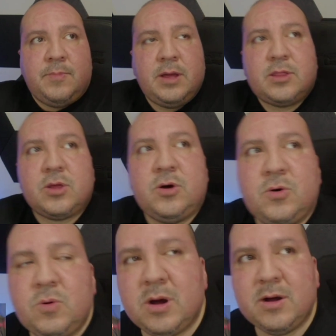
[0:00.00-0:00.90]

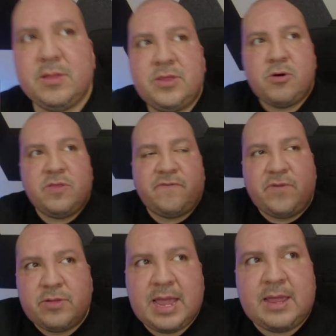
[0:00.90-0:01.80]
So there's a
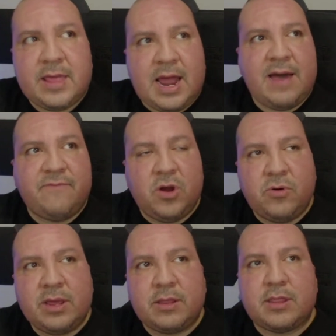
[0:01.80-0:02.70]
few things that I have
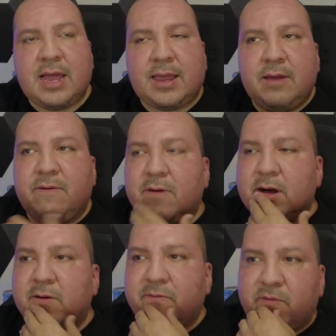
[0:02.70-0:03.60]
noticed, like
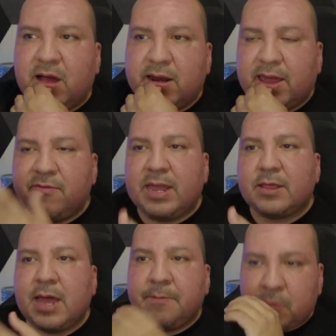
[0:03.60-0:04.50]
kind of give an
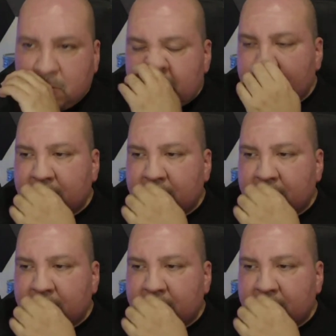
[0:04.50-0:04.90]
example.